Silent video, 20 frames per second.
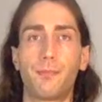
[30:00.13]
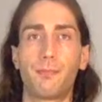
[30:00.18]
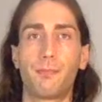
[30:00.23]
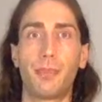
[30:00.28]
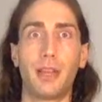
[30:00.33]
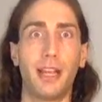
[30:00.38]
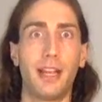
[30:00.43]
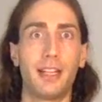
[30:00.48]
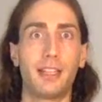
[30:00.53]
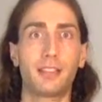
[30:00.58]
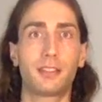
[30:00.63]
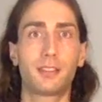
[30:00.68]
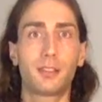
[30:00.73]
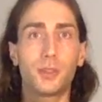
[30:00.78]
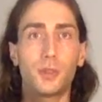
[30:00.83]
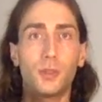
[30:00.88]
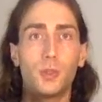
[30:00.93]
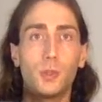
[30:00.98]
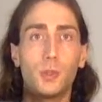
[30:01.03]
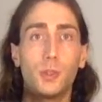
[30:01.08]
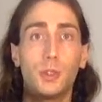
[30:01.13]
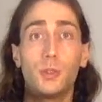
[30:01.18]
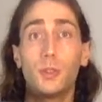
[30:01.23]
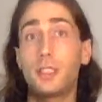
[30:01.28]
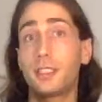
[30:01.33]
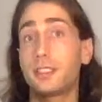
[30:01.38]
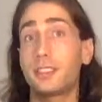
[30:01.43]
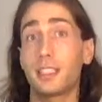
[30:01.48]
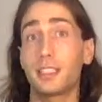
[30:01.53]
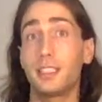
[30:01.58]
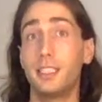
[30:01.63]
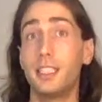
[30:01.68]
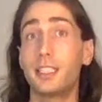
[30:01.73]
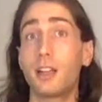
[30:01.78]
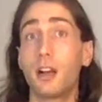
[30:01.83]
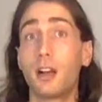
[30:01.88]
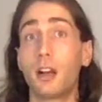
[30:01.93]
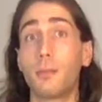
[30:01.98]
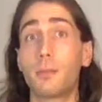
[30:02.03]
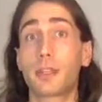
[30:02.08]
pants to do this technique
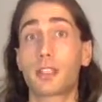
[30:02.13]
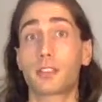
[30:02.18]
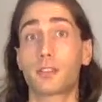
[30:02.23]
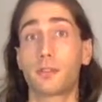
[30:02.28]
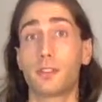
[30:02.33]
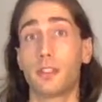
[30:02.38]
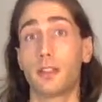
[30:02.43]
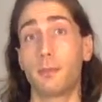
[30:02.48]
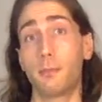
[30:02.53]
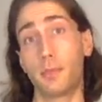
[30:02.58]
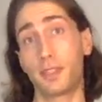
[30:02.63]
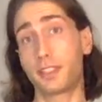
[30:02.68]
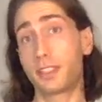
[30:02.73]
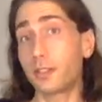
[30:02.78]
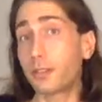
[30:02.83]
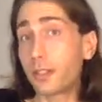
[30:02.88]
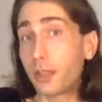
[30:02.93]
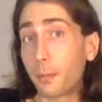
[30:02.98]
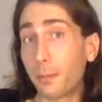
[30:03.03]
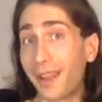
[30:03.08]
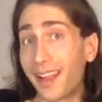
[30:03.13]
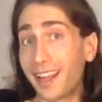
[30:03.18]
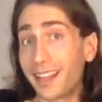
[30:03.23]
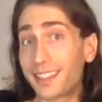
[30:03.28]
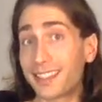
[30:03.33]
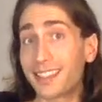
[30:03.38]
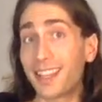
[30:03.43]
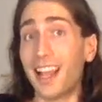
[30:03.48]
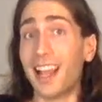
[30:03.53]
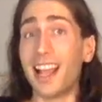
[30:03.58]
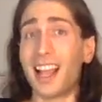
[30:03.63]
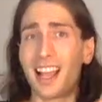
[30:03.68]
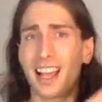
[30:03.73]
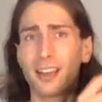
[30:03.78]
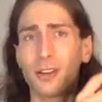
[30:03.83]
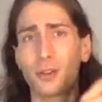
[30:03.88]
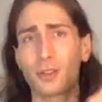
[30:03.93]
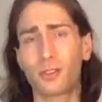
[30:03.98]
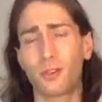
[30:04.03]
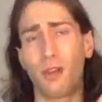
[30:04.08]
on because of the material mix. And
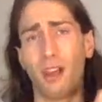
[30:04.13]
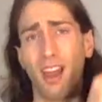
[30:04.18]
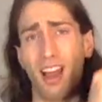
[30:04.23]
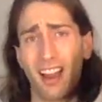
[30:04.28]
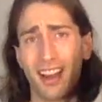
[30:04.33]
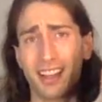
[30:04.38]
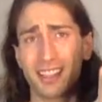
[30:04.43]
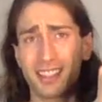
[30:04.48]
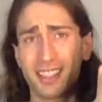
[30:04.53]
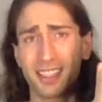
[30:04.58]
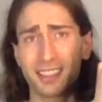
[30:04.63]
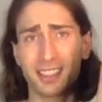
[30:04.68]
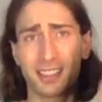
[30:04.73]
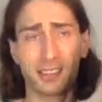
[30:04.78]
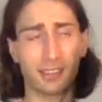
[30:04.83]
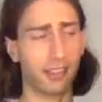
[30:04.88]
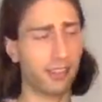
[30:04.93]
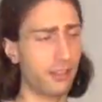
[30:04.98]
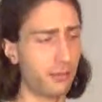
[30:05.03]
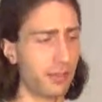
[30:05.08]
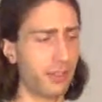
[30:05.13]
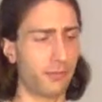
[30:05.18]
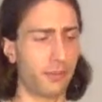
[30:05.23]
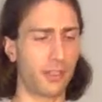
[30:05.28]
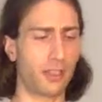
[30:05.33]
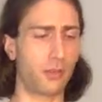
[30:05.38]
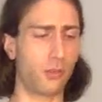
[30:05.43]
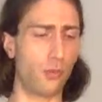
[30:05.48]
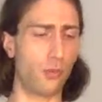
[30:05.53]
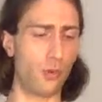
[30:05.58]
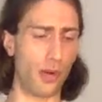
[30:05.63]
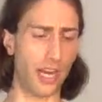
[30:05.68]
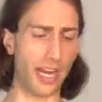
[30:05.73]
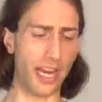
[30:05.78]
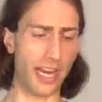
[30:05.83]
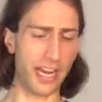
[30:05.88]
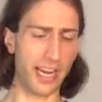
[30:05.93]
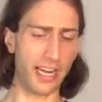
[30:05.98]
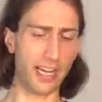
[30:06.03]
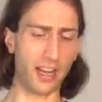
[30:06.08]
I also like this. It's a little bit of a
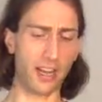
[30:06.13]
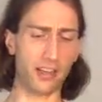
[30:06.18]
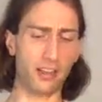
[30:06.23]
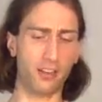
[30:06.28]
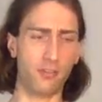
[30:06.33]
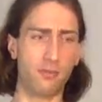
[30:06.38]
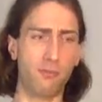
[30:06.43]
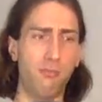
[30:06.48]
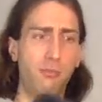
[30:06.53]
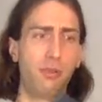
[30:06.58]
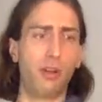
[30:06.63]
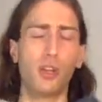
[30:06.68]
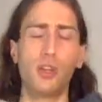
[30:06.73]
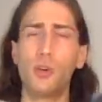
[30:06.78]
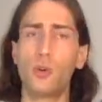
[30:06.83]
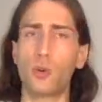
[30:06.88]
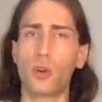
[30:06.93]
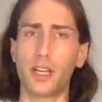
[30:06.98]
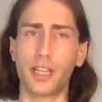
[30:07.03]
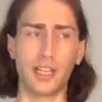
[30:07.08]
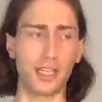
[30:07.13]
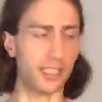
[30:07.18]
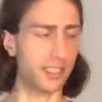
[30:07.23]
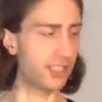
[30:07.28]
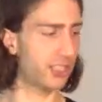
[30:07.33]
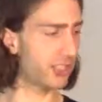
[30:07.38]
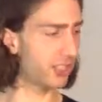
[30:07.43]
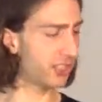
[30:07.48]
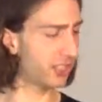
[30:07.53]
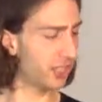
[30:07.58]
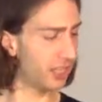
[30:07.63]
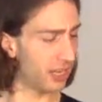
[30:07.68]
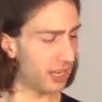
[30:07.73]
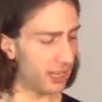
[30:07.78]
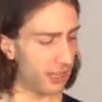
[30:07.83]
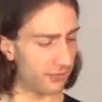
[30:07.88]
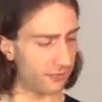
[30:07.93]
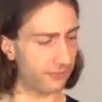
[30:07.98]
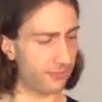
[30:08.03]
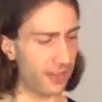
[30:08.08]
gray, kind of bluish
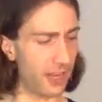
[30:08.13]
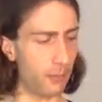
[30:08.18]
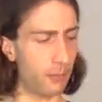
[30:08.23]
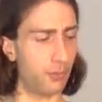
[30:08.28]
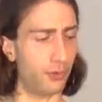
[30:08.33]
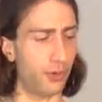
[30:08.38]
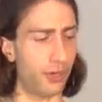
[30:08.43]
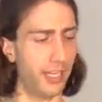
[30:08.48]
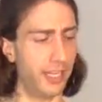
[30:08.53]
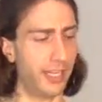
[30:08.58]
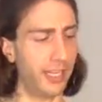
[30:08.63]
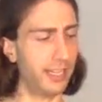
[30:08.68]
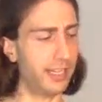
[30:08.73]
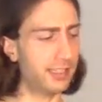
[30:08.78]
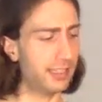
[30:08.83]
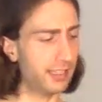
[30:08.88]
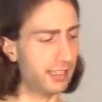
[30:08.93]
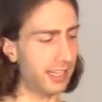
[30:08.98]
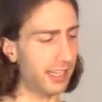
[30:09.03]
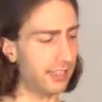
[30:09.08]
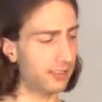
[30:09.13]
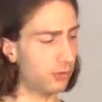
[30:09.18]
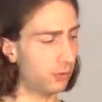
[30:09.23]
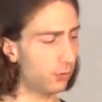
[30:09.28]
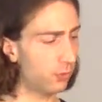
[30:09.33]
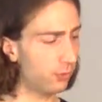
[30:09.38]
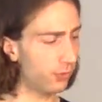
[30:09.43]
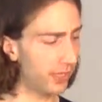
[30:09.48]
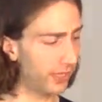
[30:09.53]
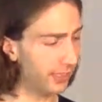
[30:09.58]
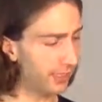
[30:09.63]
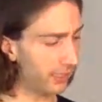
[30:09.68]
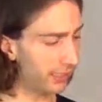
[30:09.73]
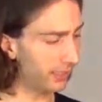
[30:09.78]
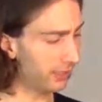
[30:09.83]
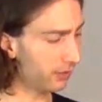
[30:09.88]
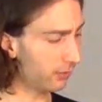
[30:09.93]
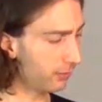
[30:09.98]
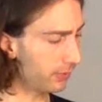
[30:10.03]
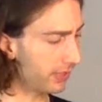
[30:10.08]
fabric that has already a
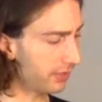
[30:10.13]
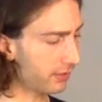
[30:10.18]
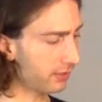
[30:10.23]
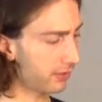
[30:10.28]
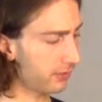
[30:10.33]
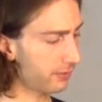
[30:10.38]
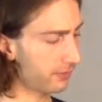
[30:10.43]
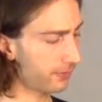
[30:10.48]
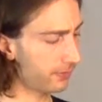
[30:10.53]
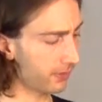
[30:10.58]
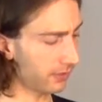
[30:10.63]
little bit of